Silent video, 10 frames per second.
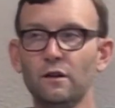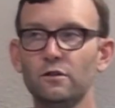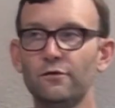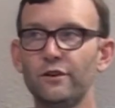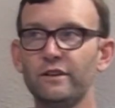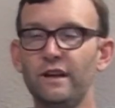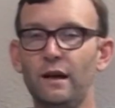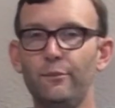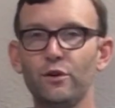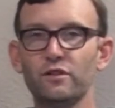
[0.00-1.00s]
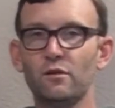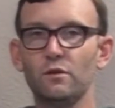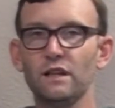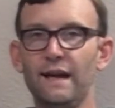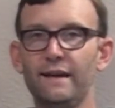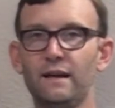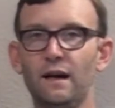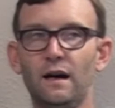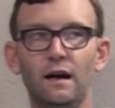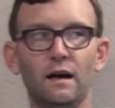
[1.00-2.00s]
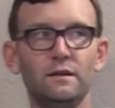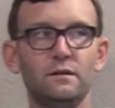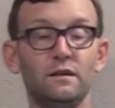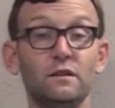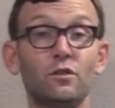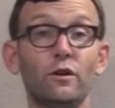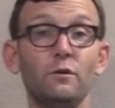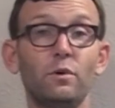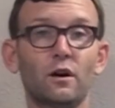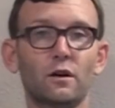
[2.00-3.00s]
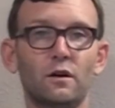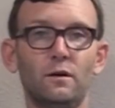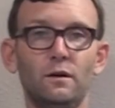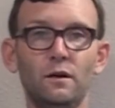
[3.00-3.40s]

So, for example, someone like Tony Parker.